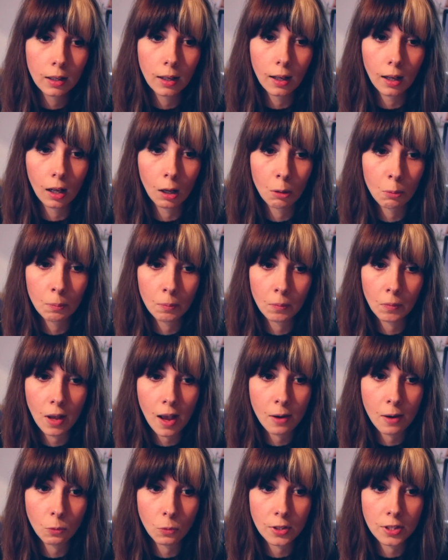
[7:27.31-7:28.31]

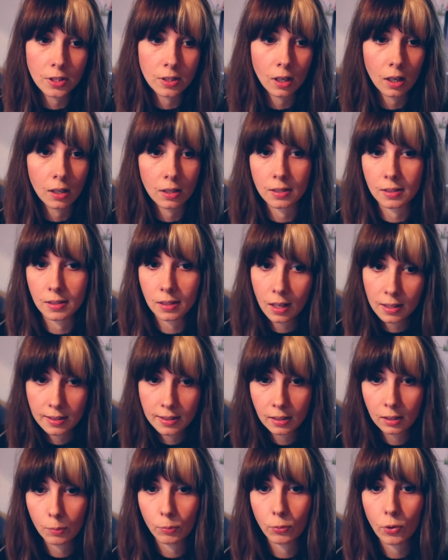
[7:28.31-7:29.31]
And we start
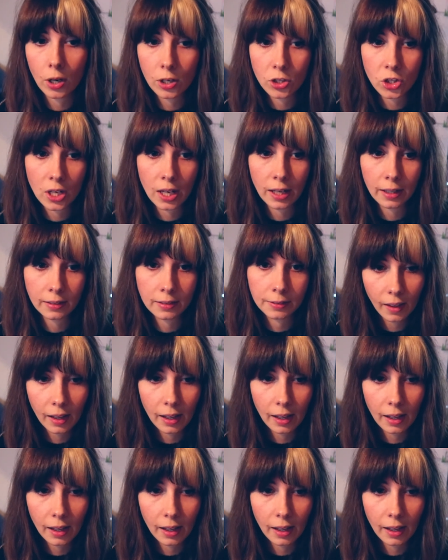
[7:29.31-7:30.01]
discussing the project,